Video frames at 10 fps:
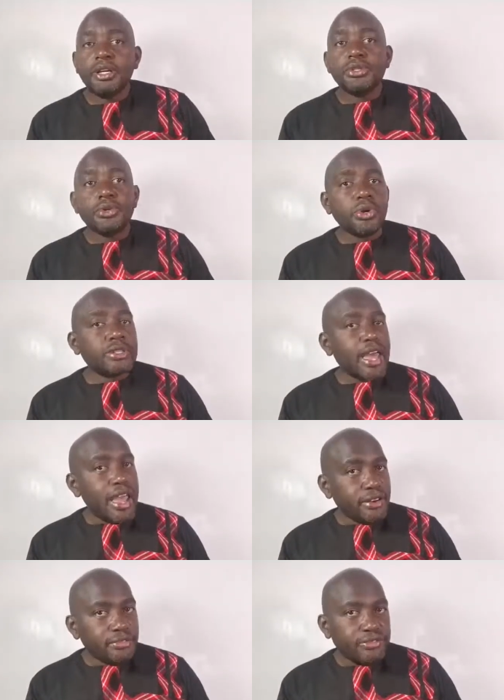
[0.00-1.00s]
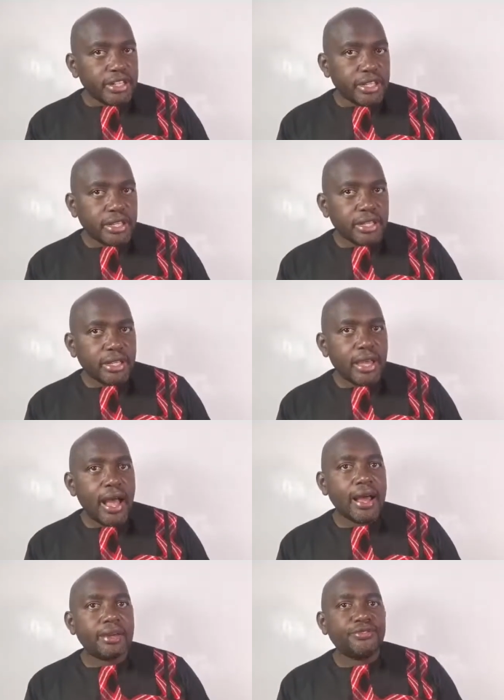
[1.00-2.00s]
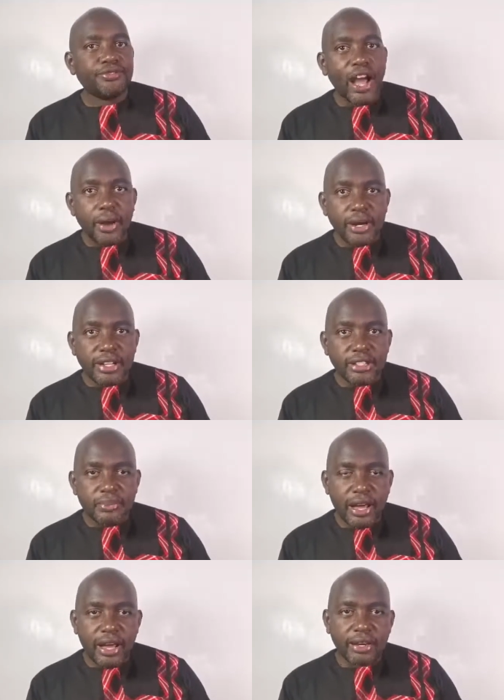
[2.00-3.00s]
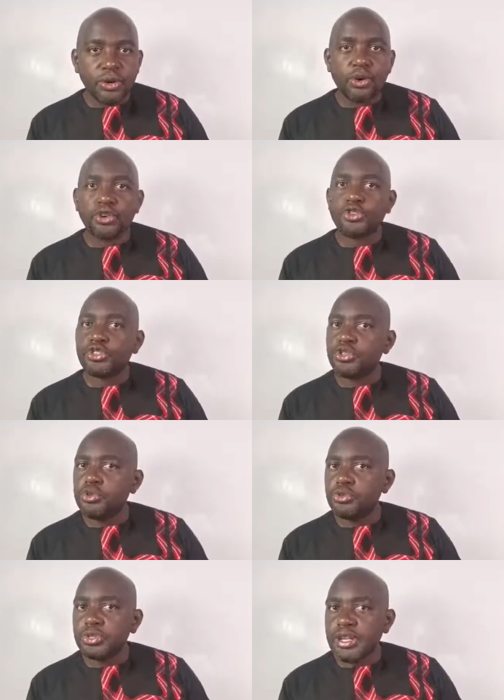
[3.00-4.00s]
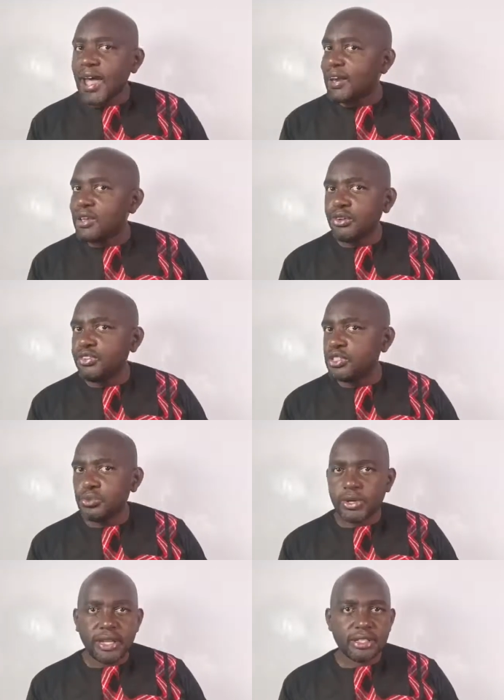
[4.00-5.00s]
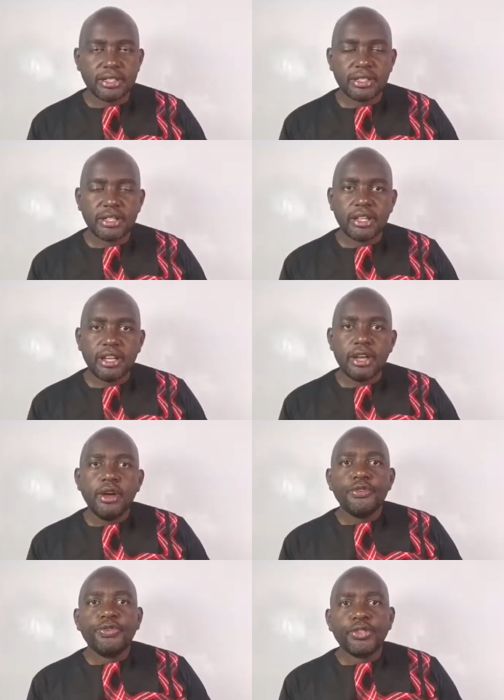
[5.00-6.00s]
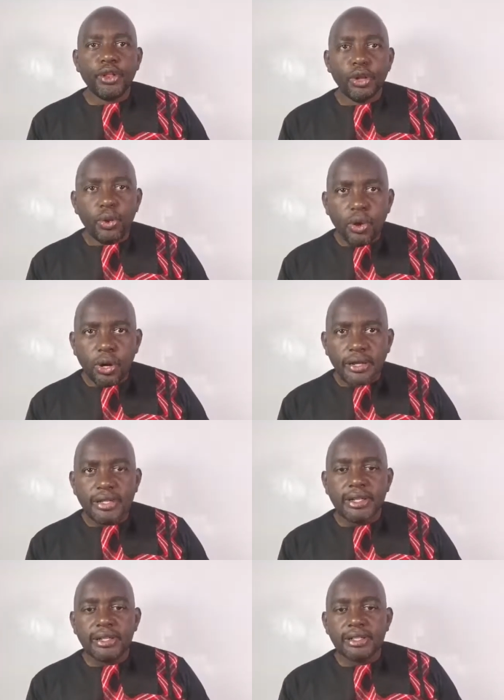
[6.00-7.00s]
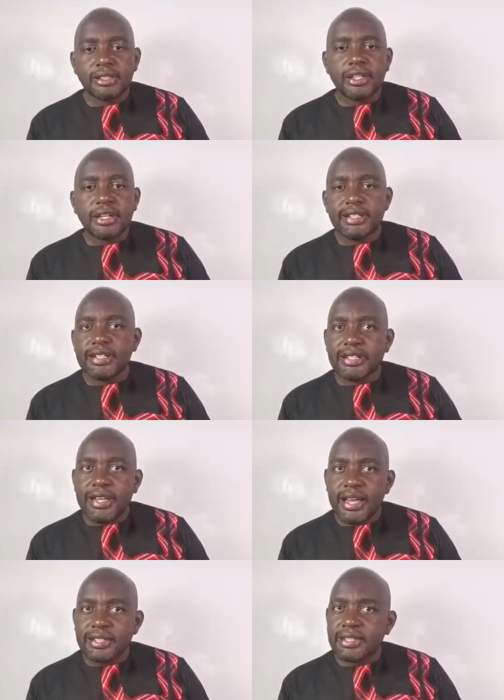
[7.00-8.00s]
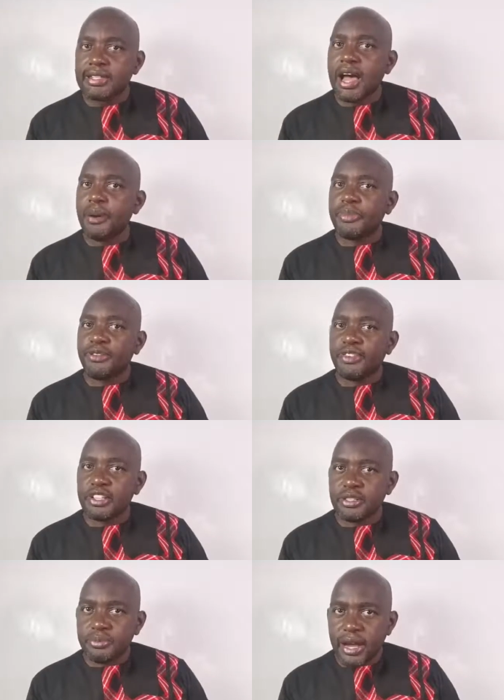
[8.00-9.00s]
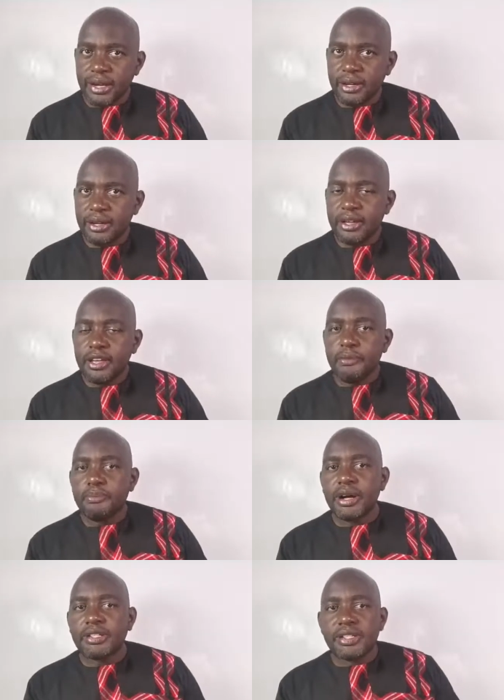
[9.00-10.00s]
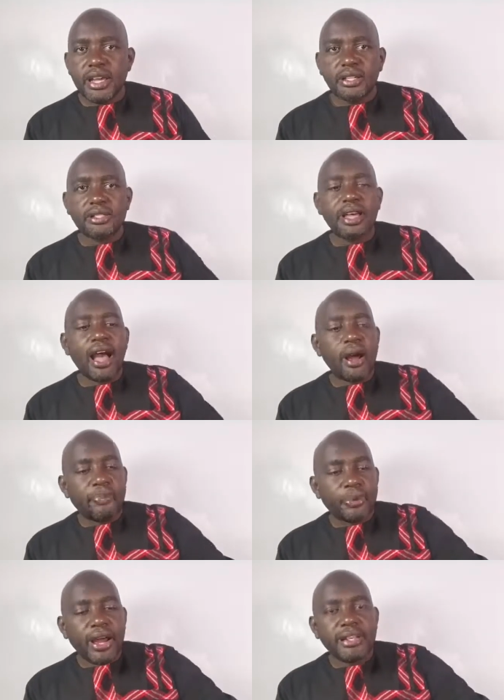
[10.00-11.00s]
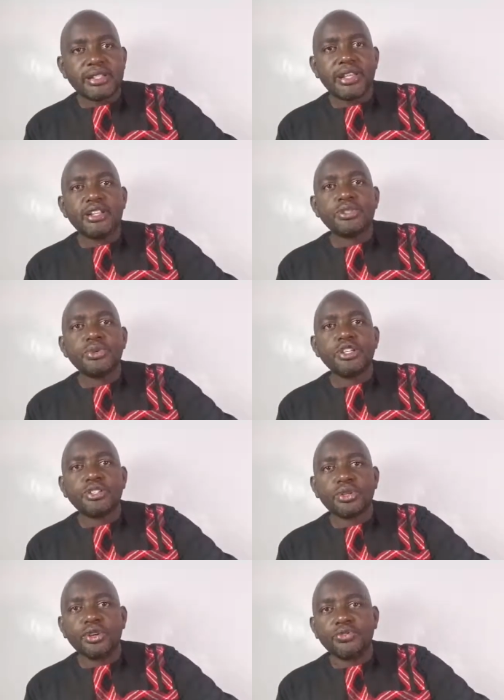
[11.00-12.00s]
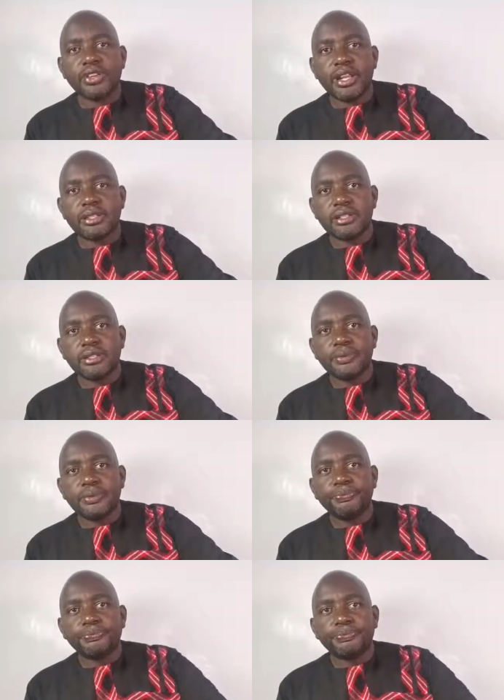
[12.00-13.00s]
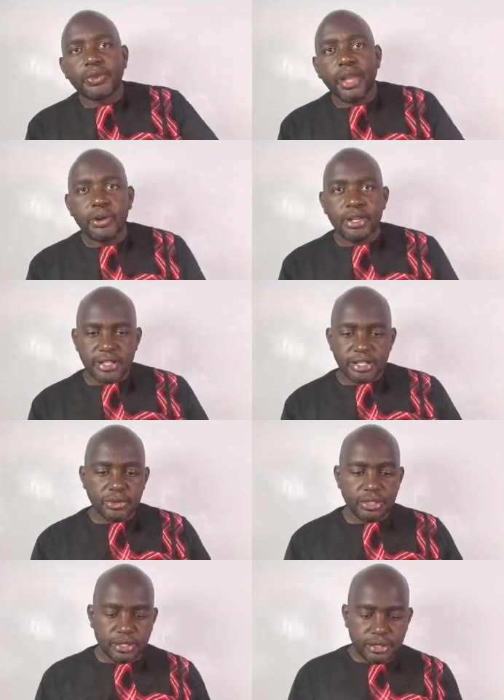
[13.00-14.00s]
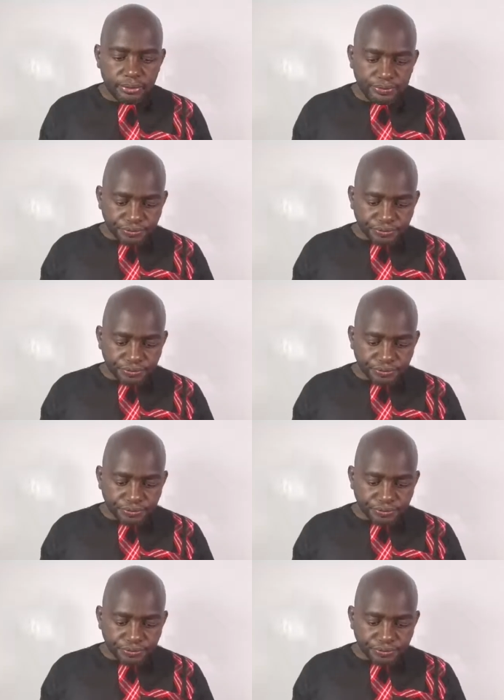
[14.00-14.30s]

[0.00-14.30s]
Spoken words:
Do not envy a violent man or choose any of his ways. For the Lord detests a perverse man, but takes the upright into his confidence. Now listen to this.